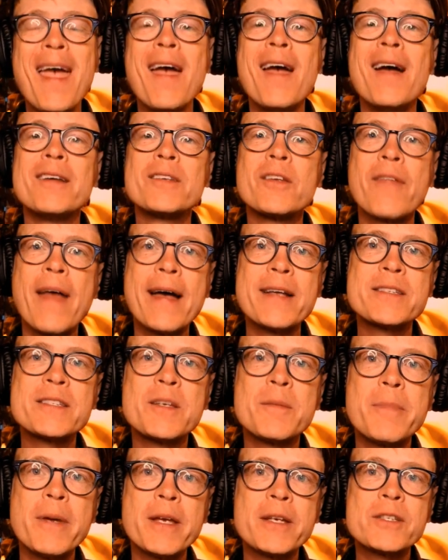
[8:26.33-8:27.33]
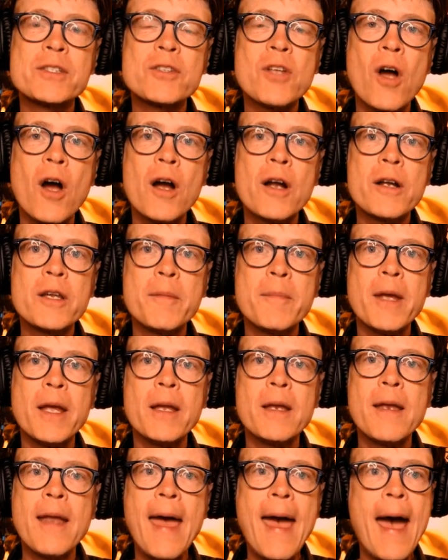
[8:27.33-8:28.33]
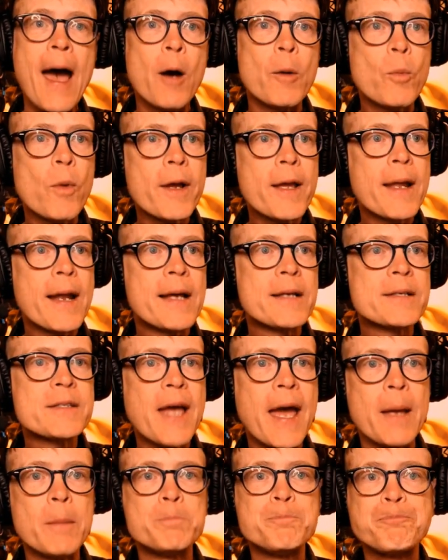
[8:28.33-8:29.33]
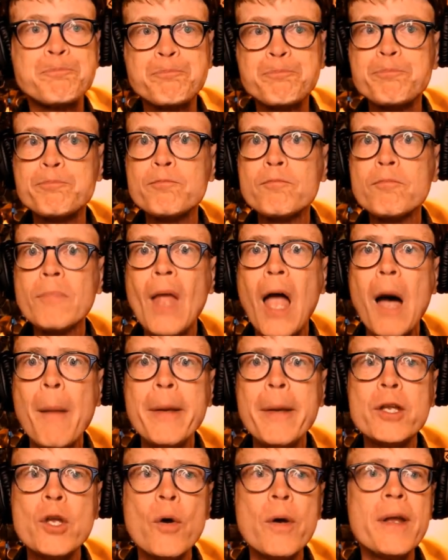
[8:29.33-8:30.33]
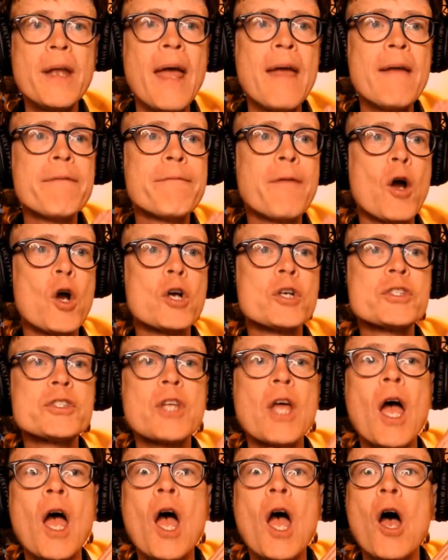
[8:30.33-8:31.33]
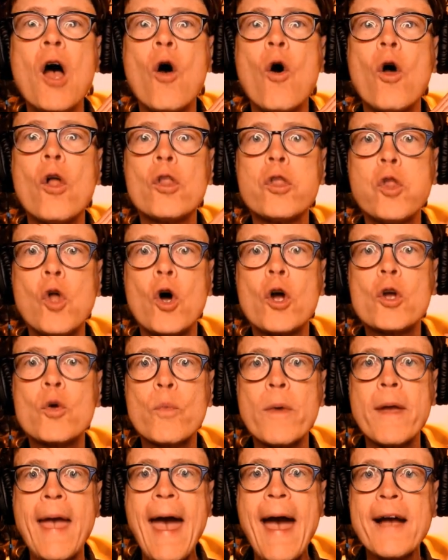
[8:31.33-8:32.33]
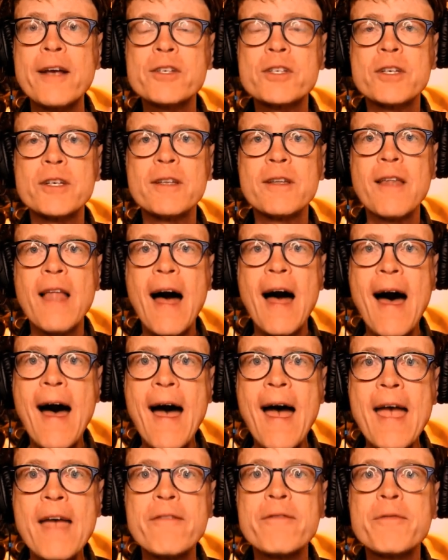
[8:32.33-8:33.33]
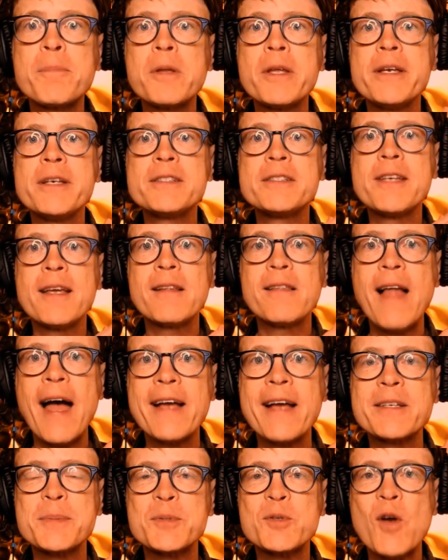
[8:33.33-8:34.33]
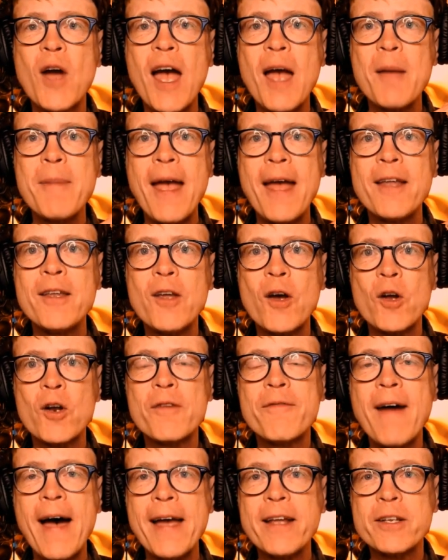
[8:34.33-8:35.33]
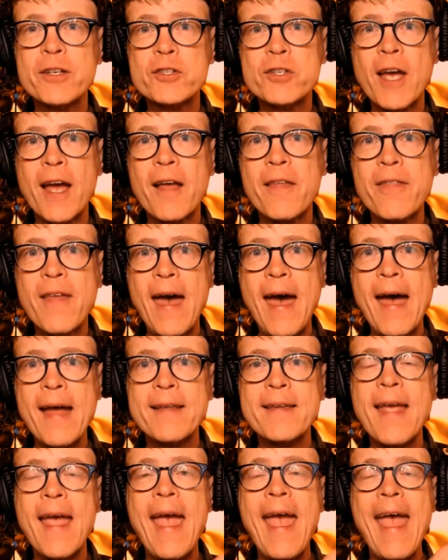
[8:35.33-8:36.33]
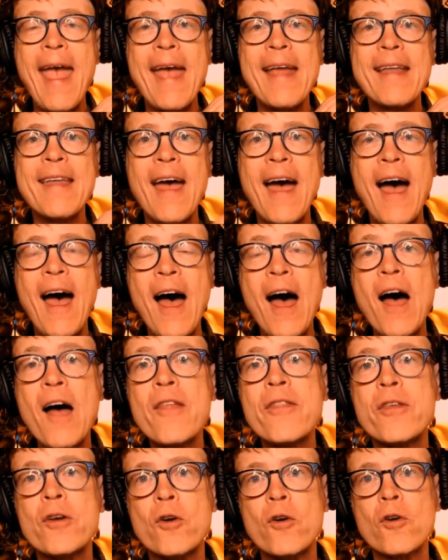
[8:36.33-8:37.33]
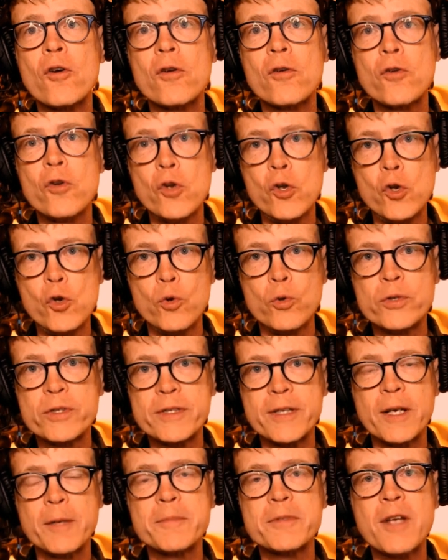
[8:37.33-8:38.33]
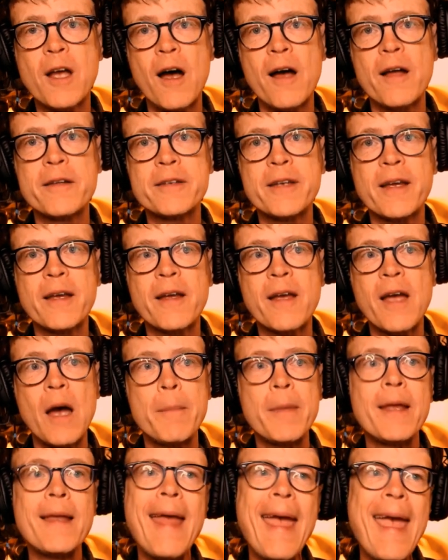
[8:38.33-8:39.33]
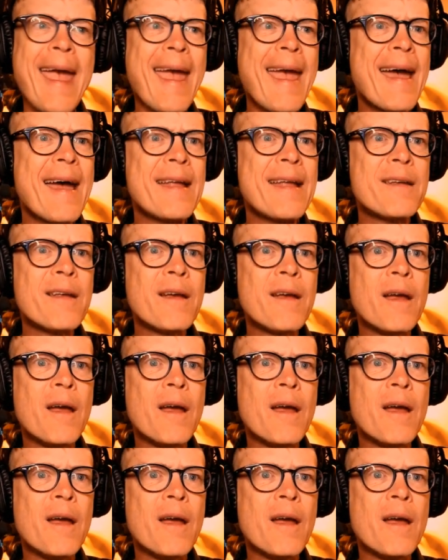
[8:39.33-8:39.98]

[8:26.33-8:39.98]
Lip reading: So that's the big star to me. Now, what can I say? I'll be doing a first look reaction live. Please hit like, subscribe, and notify to check that and other new Sims content coming. And